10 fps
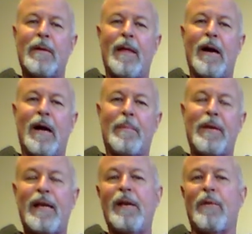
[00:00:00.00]
But
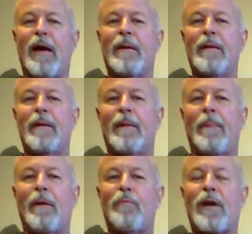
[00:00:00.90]
anyway,
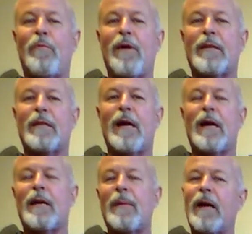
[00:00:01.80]
what I wanted to
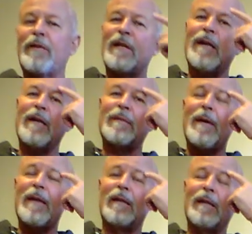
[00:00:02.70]
talk about, because I talked
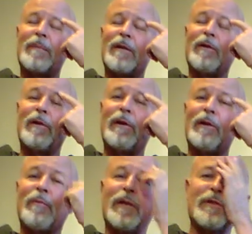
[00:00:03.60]
about it a little bit earlier,
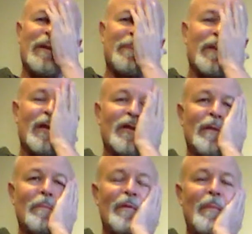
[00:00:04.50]
was
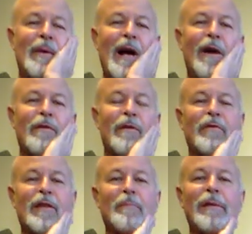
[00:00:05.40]
the power of
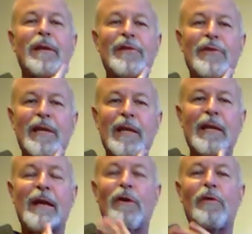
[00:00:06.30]
simplicity
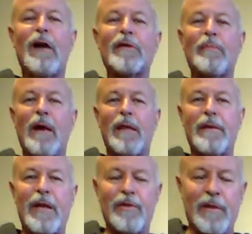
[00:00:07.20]
and
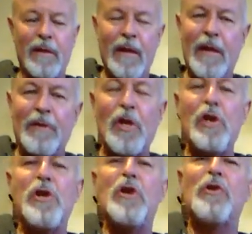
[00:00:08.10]
cross-pollination.
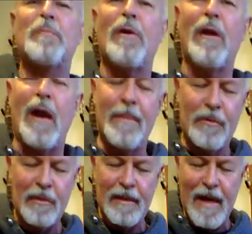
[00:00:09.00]
Huge part. I mean,
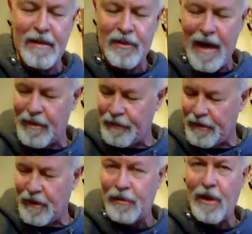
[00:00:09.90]
there's a lot of cycles in the
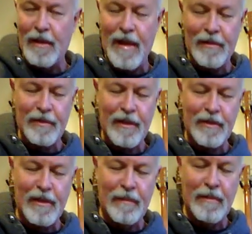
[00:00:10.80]
guitar ladder
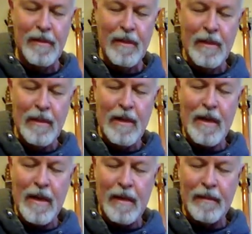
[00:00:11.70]
system
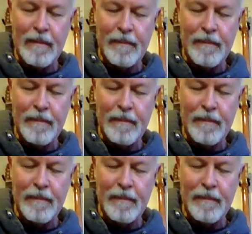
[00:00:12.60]
that